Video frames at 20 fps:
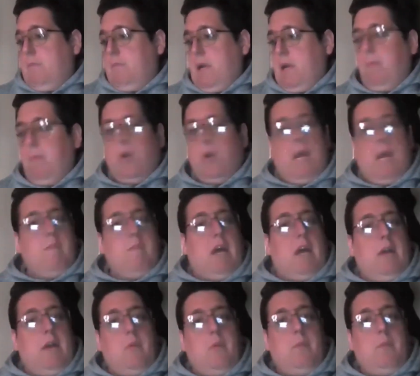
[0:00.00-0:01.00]
people came
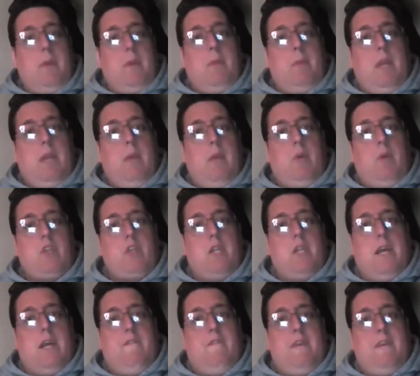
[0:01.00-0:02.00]
down. There was people there watching
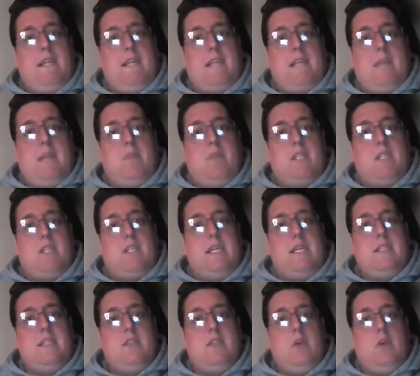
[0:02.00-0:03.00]
their first game of the
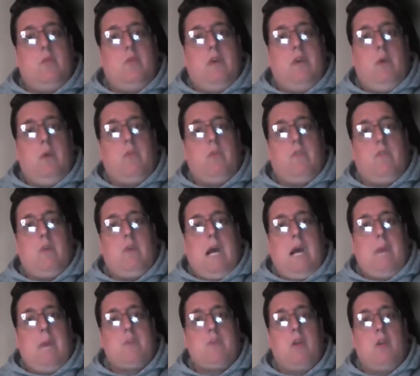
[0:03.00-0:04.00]
season, no doubt,
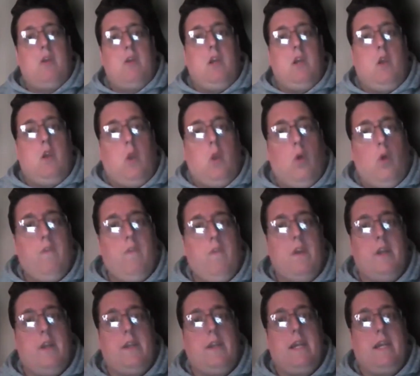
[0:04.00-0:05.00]
absolutely
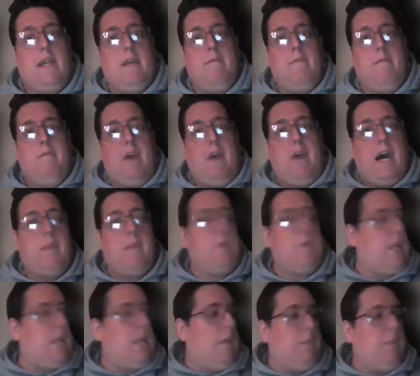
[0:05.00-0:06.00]
loving the
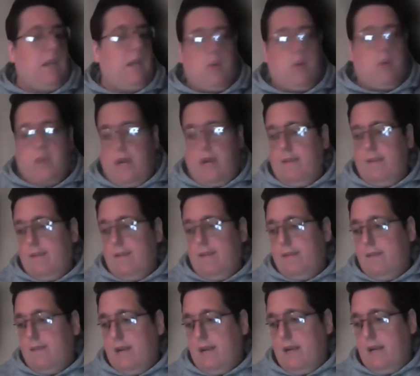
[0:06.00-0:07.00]
environment that had been
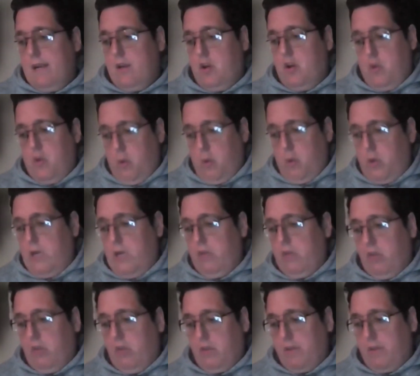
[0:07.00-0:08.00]
created there, and the
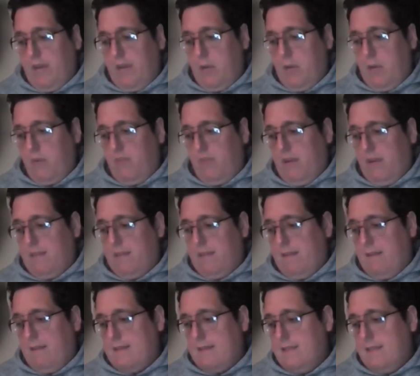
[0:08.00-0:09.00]
noise on the day was
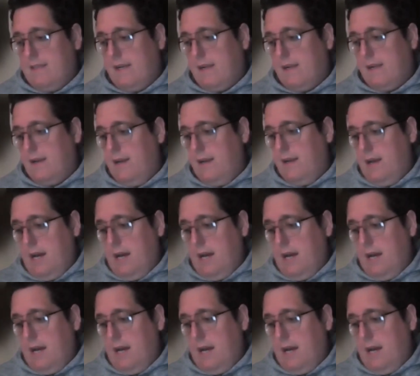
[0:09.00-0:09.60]
fantastic.